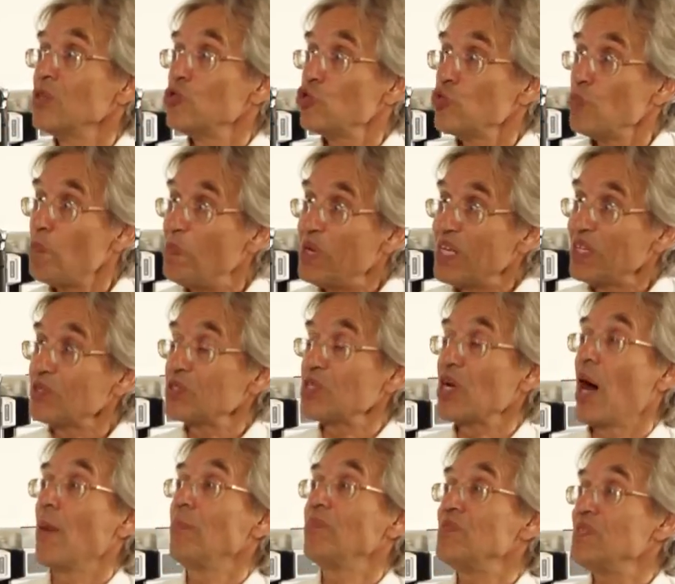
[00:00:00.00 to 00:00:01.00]
to build
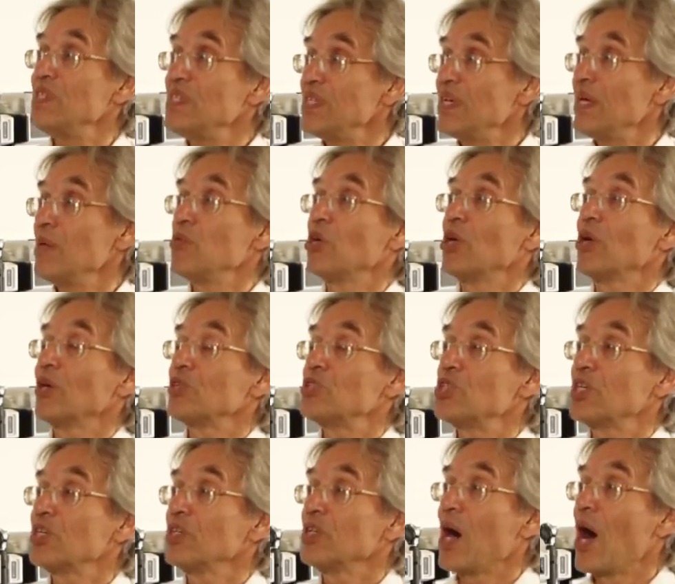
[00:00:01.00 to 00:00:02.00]
up the
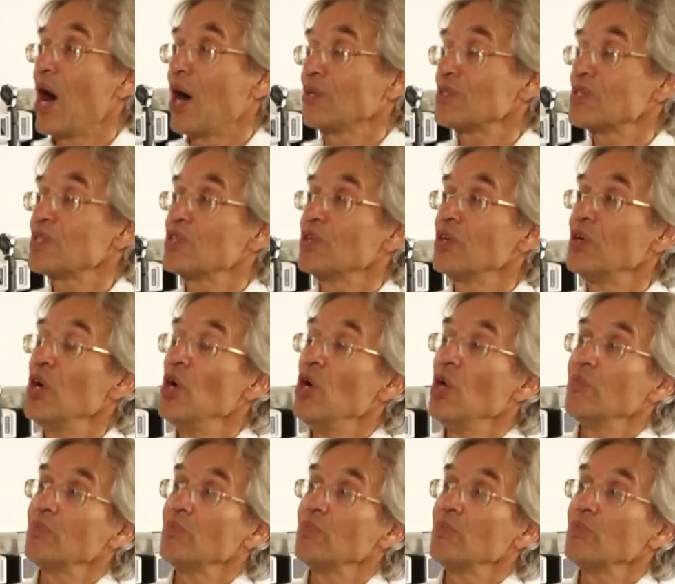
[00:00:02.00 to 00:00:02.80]
immunological answer,